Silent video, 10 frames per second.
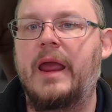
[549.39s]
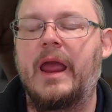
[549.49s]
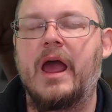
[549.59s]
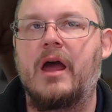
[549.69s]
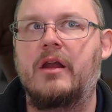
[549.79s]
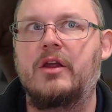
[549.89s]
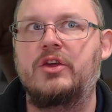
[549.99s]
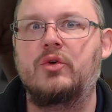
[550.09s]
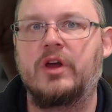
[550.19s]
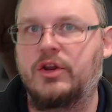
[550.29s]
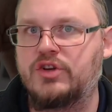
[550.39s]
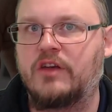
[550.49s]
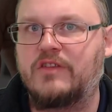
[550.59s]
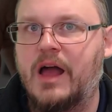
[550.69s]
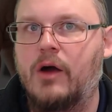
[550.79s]
and you can
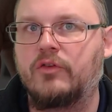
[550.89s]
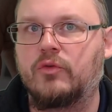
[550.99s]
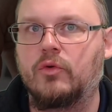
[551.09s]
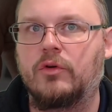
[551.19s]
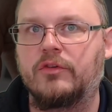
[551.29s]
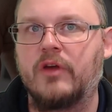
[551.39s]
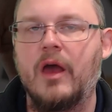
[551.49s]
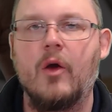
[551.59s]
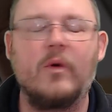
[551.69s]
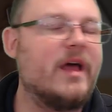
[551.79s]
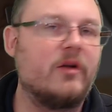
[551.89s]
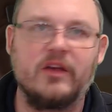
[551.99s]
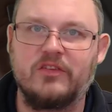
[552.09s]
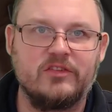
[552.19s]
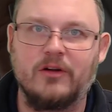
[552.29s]
adjust the house rules without
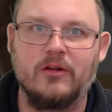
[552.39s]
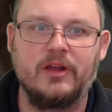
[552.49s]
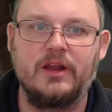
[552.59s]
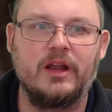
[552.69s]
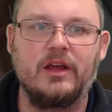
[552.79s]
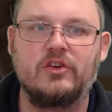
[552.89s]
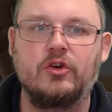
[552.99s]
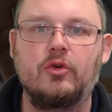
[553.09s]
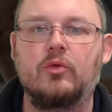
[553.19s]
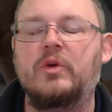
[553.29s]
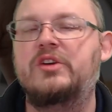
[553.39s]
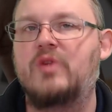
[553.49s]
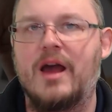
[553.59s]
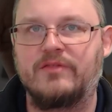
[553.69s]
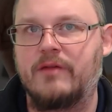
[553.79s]
necessarily needing to
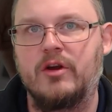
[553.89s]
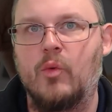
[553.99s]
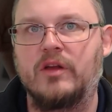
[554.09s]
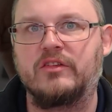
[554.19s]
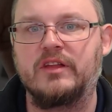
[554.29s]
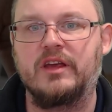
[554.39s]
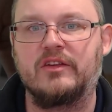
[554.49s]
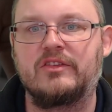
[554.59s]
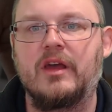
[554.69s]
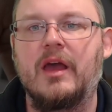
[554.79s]
redraft everyone's lease.